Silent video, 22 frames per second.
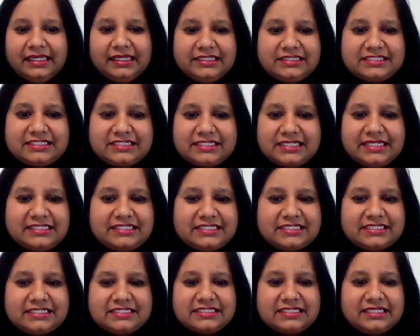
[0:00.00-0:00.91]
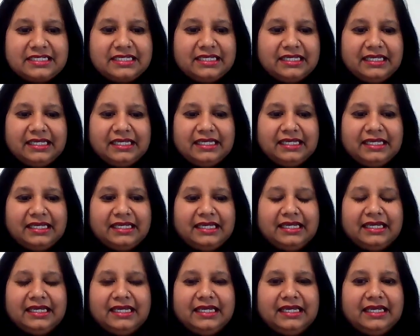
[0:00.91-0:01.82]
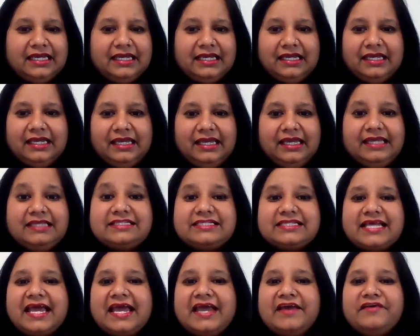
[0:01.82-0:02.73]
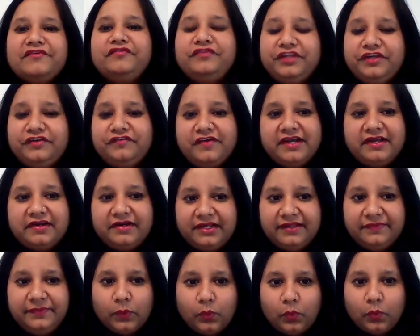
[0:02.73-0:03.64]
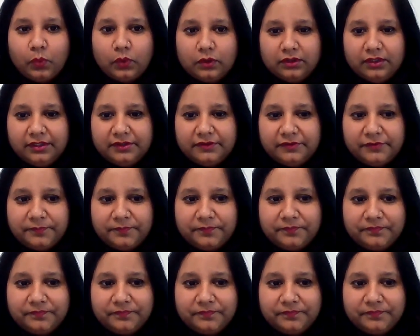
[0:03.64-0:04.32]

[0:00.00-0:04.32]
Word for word: It's, it's it's everywhere in the world.